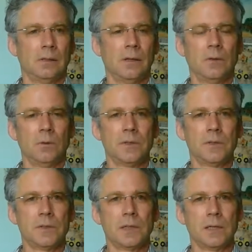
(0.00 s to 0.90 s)
now all his
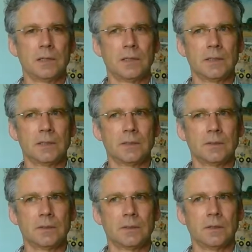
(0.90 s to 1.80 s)
science
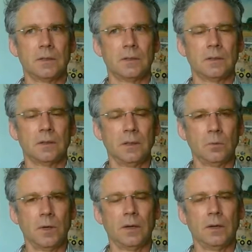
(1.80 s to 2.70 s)
lessons are in
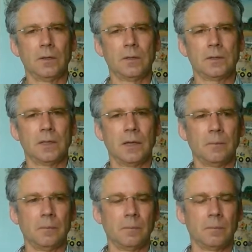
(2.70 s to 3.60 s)
OneNote.
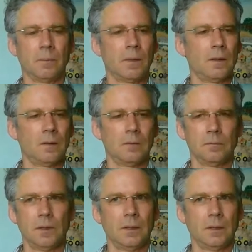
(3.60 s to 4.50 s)

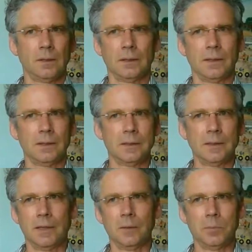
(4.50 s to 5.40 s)
I think
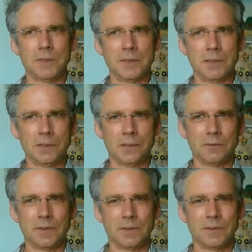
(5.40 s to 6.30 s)
99% of
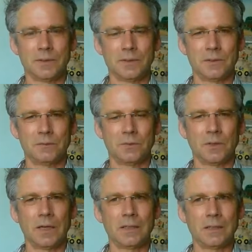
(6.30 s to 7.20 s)
his
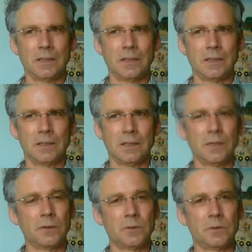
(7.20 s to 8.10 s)
grade 10, 11, and
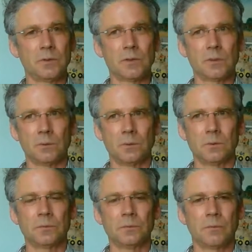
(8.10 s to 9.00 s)
12 students are all